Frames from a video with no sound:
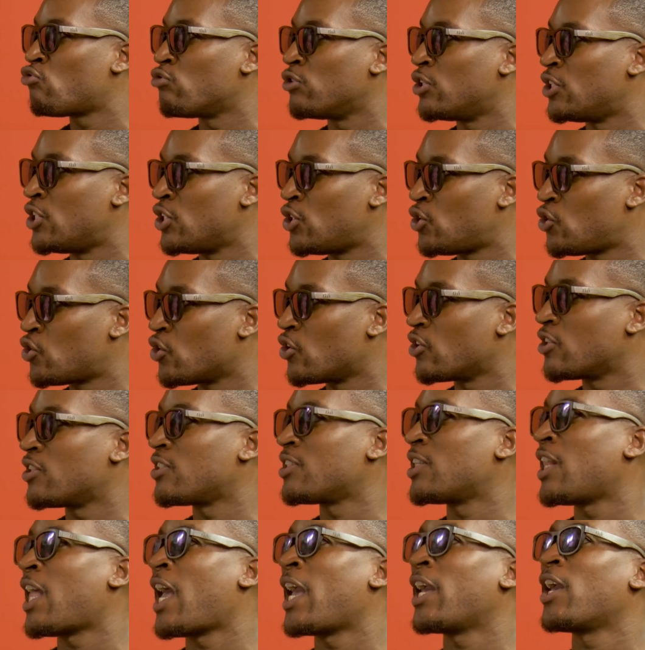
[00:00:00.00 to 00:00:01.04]

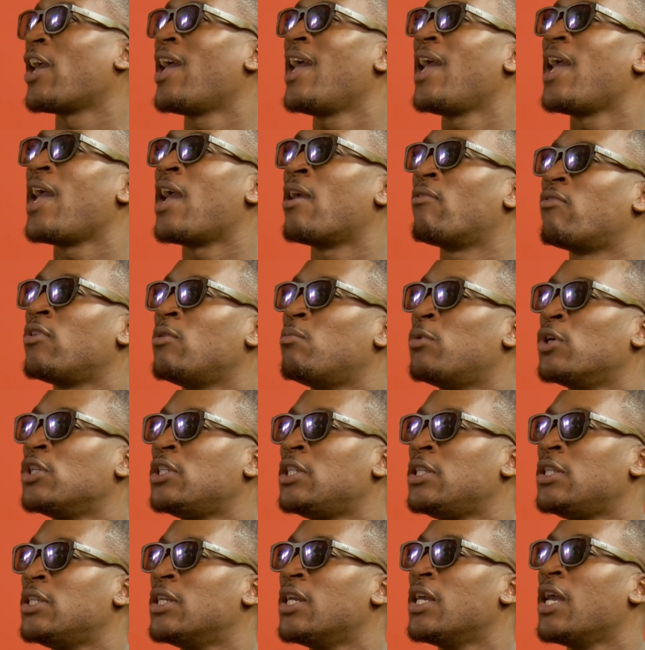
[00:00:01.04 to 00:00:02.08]
traditions. Like
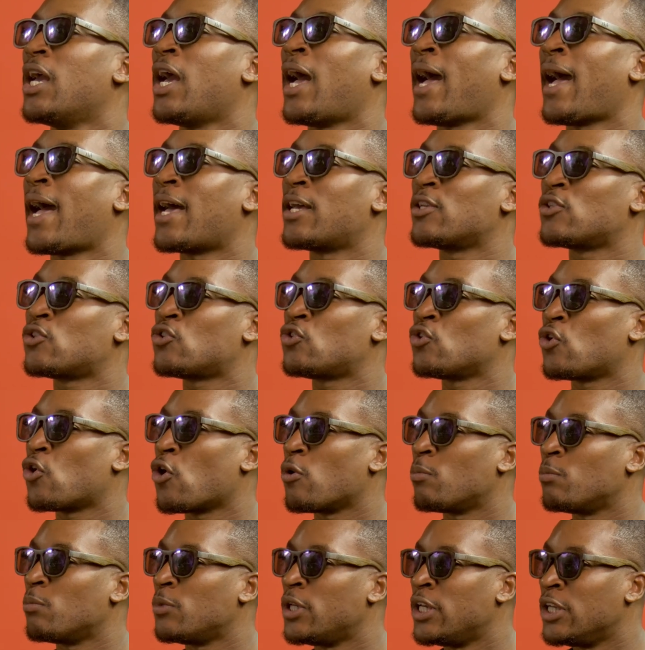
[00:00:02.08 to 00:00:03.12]
everybody has to
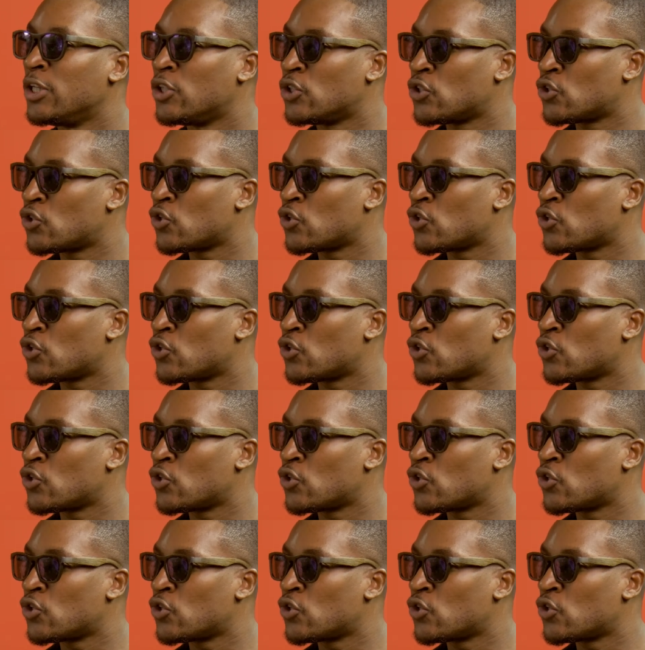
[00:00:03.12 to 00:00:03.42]
come eat